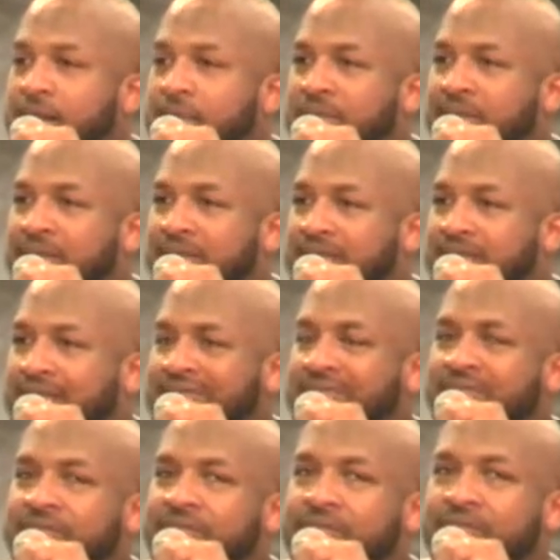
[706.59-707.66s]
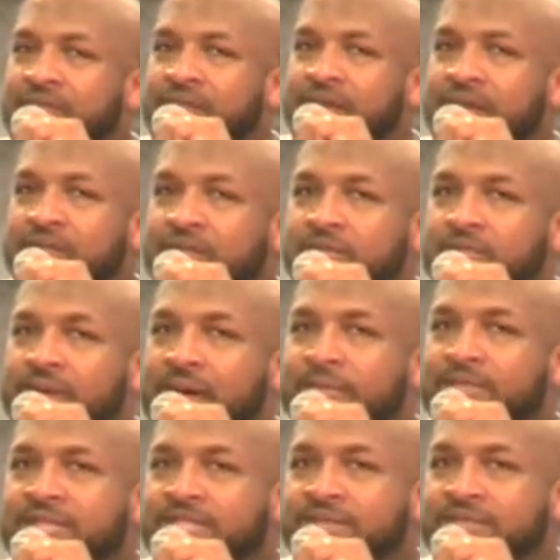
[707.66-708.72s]
I believe on
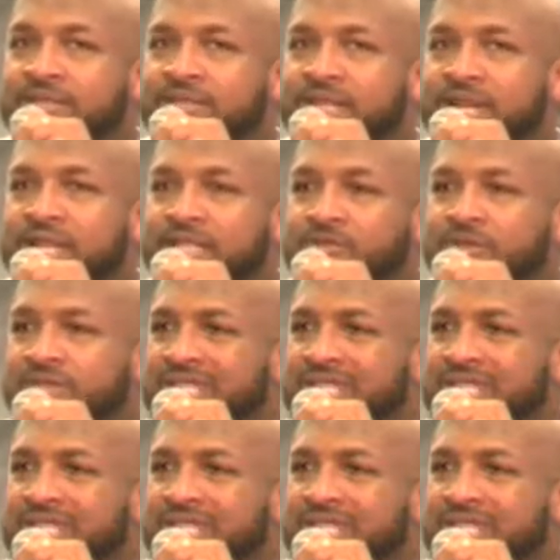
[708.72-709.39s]
baptism Sundays, we